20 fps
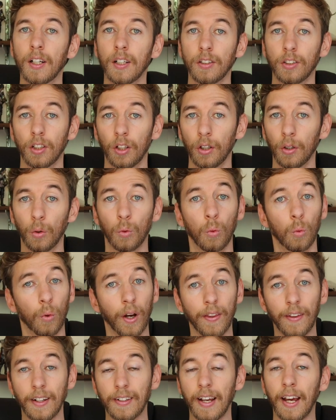So
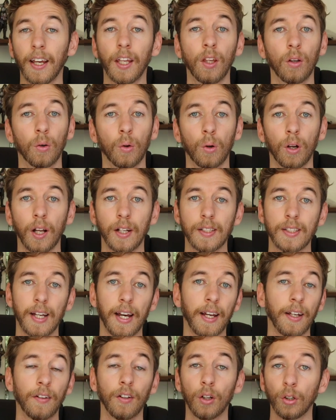when they're taking your order,
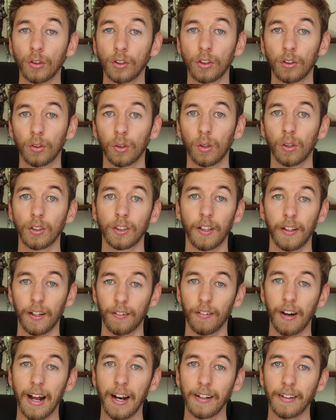say no straw, so they
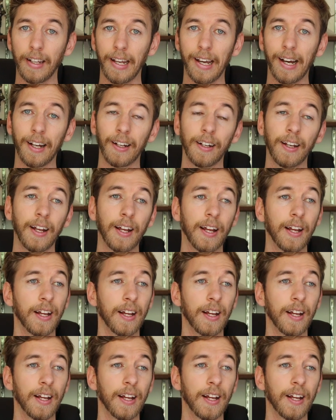write it down.